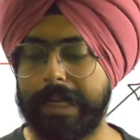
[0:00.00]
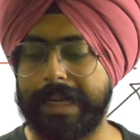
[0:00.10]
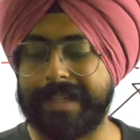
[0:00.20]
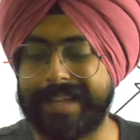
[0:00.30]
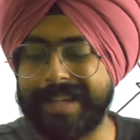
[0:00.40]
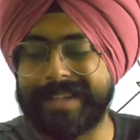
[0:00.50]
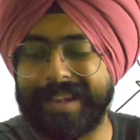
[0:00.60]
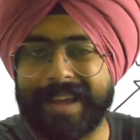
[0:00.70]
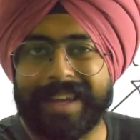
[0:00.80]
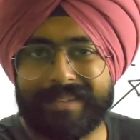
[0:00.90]
It says
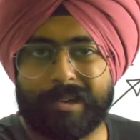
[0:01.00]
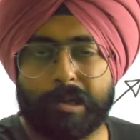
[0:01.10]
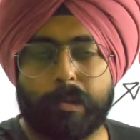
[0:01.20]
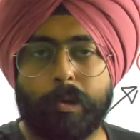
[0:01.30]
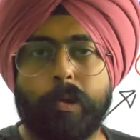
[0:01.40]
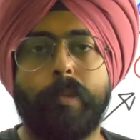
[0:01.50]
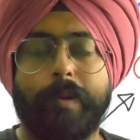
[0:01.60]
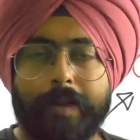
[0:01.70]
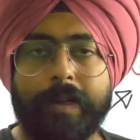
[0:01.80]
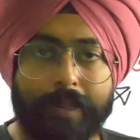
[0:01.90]
live on YouTube.
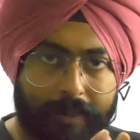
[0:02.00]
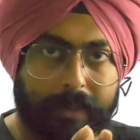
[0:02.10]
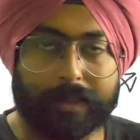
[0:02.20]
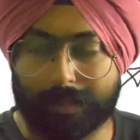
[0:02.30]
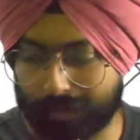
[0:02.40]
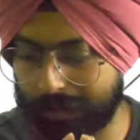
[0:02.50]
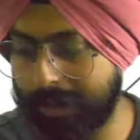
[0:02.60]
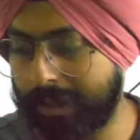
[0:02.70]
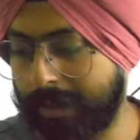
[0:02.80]
Dost,